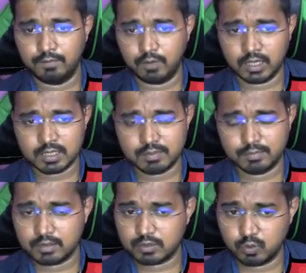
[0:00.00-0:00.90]
For
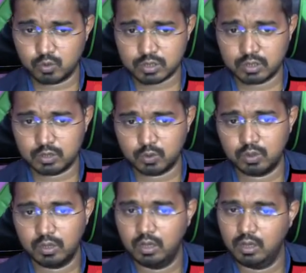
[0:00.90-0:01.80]
customers, source
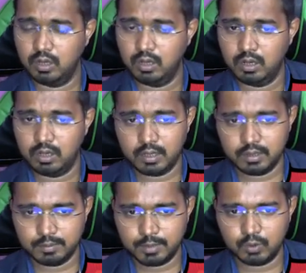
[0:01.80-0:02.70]
control,
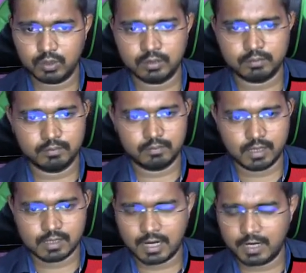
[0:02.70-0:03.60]
learn about it,
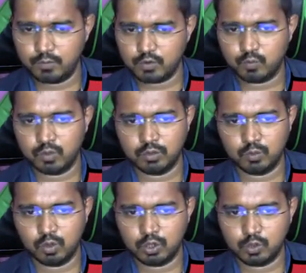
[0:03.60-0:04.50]
decide which one
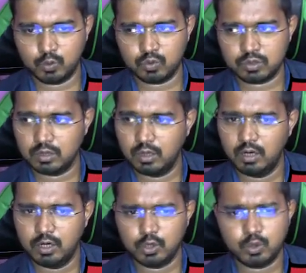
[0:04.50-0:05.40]
you want to use.
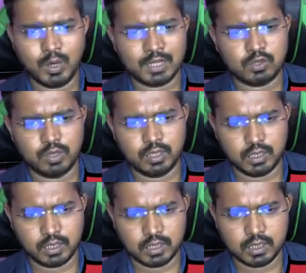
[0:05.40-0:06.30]
Do you actually
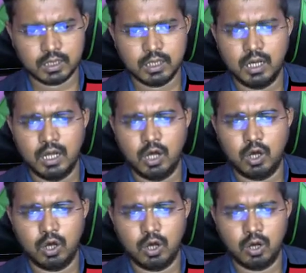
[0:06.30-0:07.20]
need it,
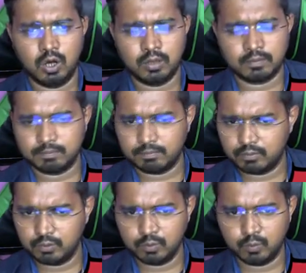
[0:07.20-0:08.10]
or
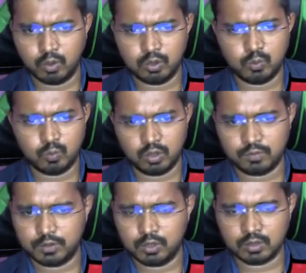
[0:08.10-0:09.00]
do you want to
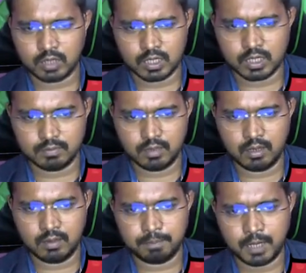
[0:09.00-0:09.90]
work with your
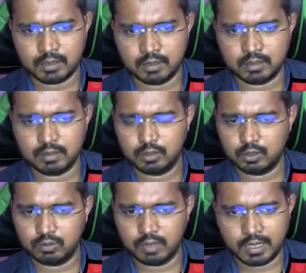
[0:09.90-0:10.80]
partner
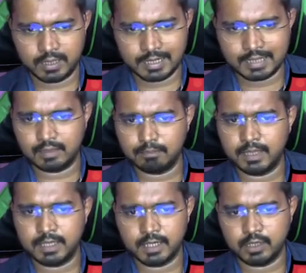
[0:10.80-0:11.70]
and let them
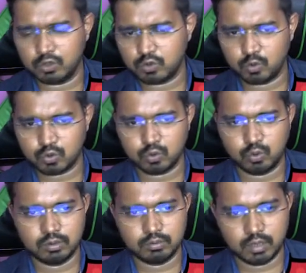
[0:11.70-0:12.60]
maintain your source
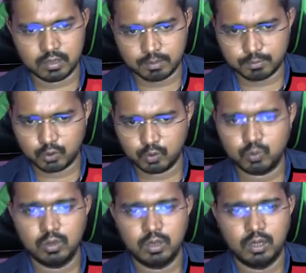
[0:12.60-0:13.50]
code? It's up to
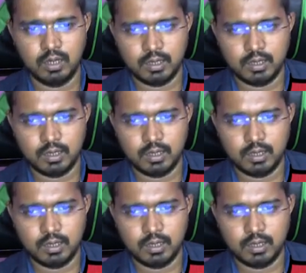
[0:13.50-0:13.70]
you.